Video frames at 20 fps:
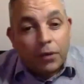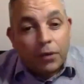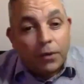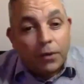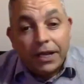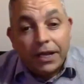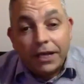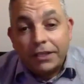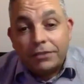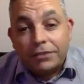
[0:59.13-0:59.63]

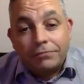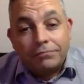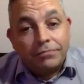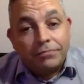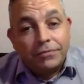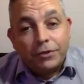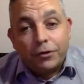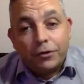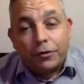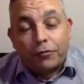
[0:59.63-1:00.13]
is
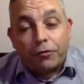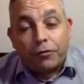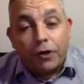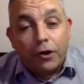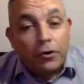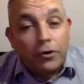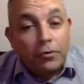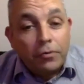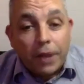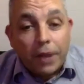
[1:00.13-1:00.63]
you're
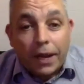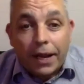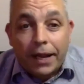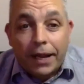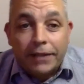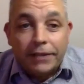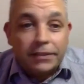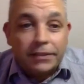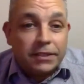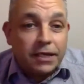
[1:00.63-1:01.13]
through,
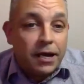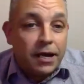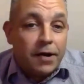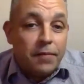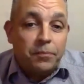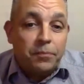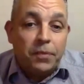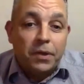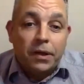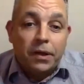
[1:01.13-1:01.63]
and
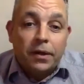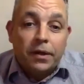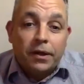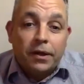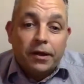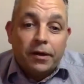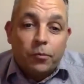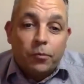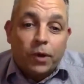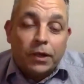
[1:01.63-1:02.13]

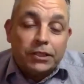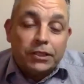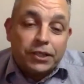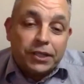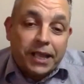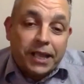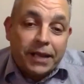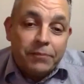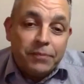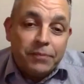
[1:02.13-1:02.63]
once
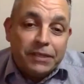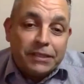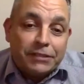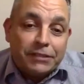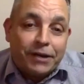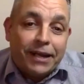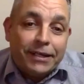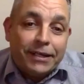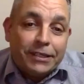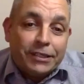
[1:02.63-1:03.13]
again, Mr.
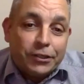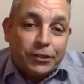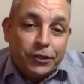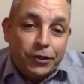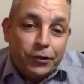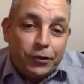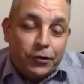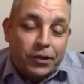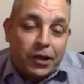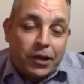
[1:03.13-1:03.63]
Anderson,
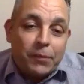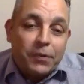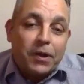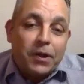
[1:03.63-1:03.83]
you're coming up